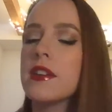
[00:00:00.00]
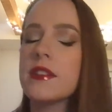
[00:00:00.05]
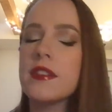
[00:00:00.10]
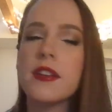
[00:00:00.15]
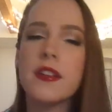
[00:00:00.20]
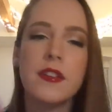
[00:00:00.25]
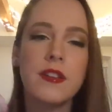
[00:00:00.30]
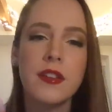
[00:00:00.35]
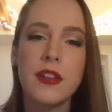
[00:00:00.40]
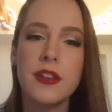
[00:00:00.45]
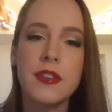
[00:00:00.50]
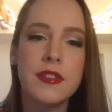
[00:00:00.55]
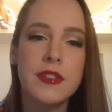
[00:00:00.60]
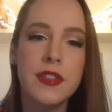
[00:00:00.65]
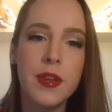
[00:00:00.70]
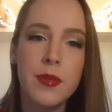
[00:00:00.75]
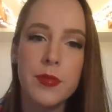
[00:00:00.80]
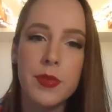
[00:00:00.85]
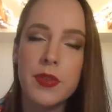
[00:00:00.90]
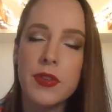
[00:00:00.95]
not a deluxe
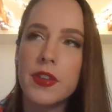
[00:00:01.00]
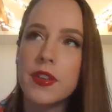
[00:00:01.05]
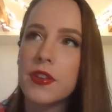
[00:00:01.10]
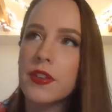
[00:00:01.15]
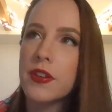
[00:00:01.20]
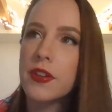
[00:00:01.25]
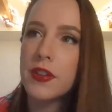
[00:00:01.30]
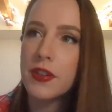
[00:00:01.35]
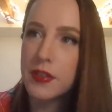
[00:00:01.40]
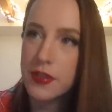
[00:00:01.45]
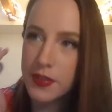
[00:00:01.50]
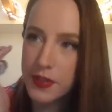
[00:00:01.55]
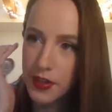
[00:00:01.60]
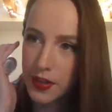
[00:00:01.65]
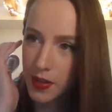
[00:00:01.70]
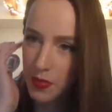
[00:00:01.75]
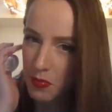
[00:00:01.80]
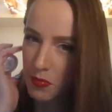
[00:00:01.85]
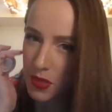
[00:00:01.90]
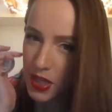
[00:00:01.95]
sample either. It's a
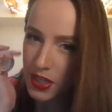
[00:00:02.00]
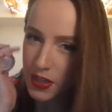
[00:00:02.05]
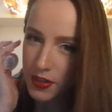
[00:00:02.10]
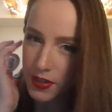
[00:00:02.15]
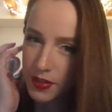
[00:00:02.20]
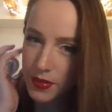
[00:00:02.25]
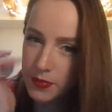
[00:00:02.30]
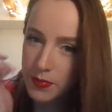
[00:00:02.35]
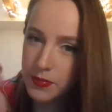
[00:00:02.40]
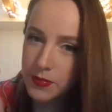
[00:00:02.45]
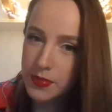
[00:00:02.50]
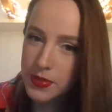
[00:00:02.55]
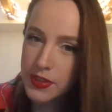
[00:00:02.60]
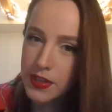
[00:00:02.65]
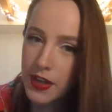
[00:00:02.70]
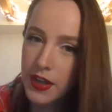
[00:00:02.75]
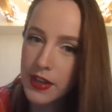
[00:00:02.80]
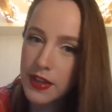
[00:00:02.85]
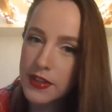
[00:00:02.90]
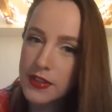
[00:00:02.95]
medium
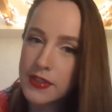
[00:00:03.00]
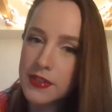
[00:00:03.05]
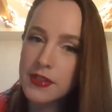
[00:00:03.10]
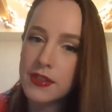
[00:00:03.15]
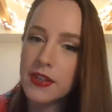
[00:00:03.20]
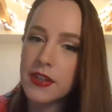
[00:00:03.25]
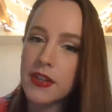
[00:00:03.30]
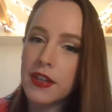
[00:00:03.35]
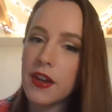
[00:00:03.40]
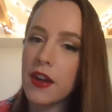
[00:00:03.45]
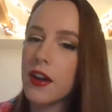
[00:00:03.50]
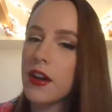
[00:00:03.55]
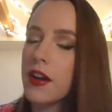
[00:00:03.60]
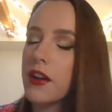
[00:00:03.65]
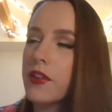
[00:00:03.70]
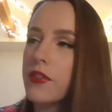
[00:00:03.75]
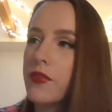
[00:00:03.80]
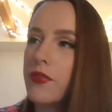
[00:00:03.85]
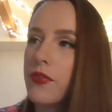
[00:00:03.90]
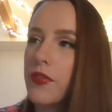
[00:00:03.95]
size that I
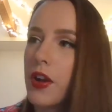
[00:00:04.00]
got